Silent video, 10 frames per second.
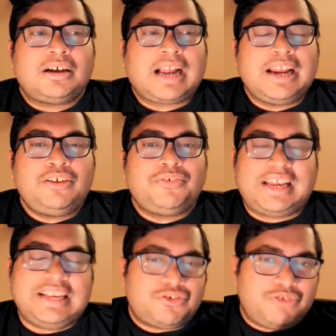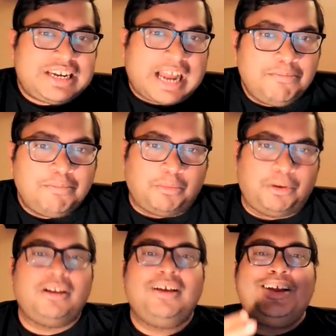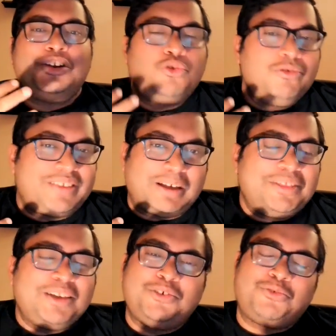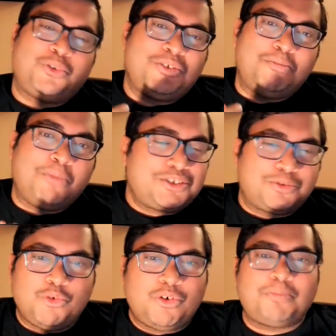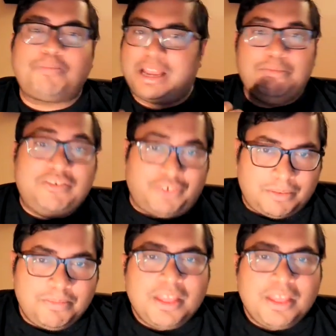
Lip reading: kind of a history time bubble to something which was much more primeval.